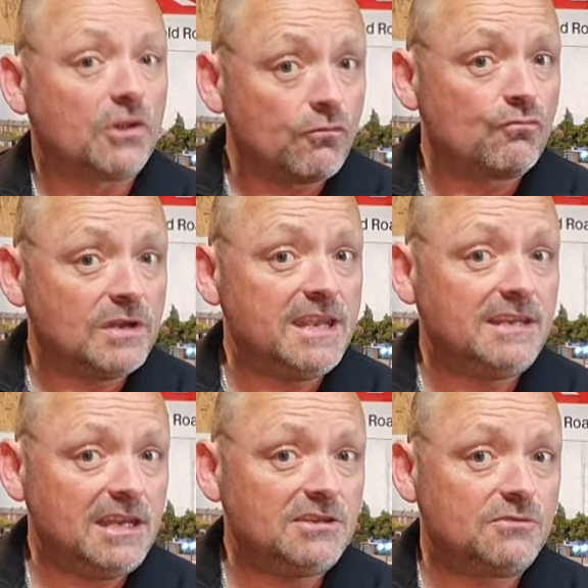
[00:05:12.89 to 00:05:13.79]
don't really
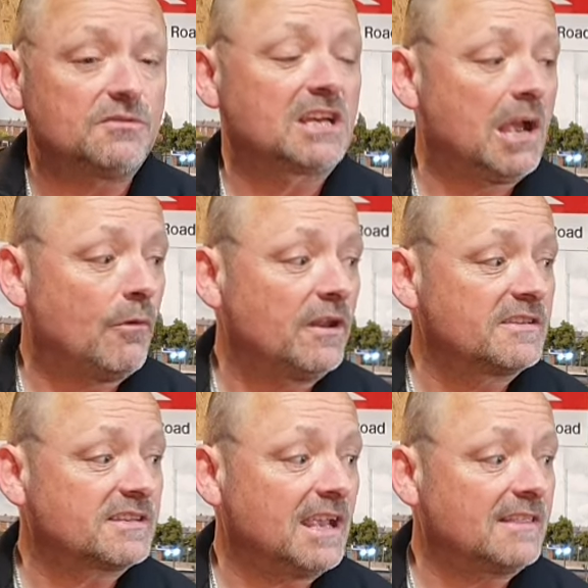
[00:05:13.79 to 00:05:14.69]
need you to come on
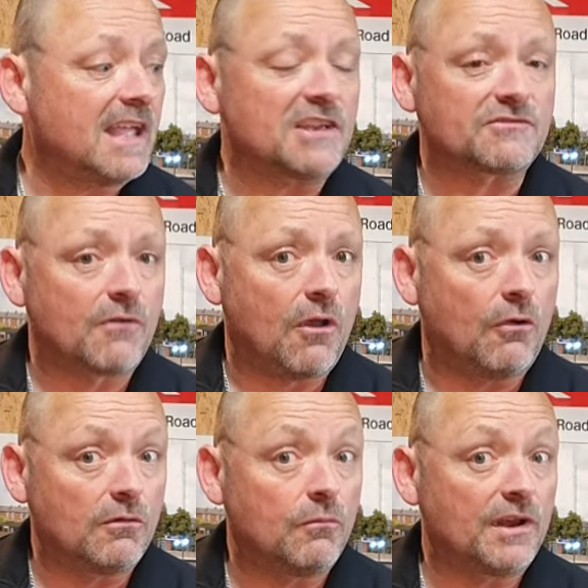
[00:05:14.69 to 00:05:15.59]
and say that's
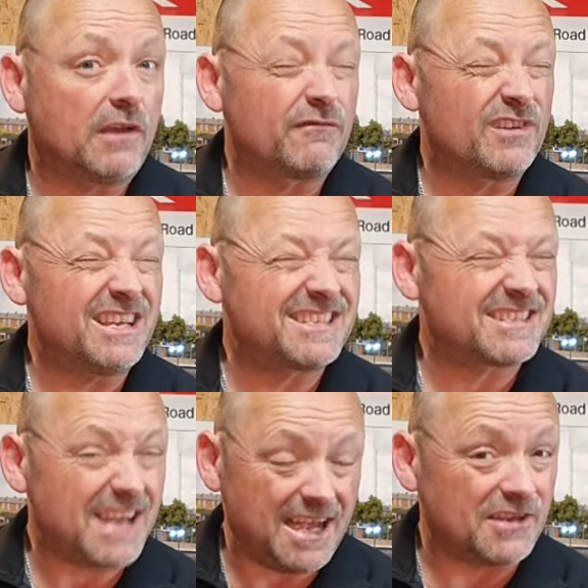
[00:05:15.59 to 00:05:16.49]
wrong when I've already
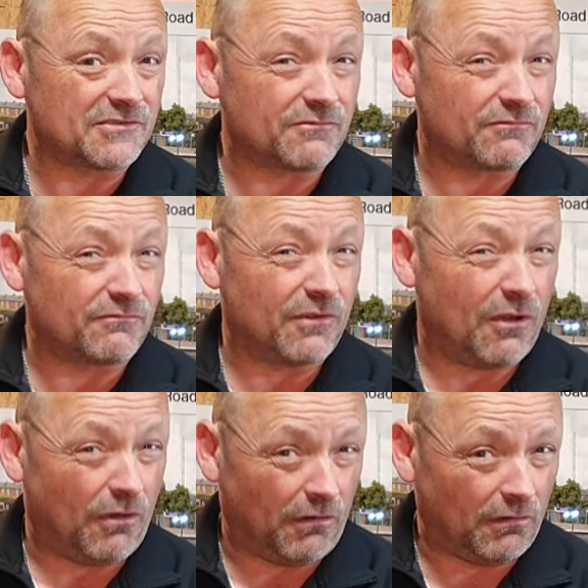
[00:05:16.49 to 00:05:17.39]
said it's
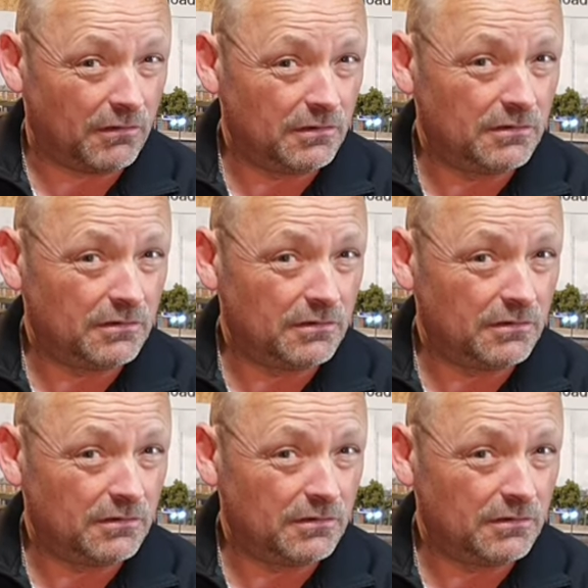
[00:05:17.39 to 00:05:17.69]
wrong.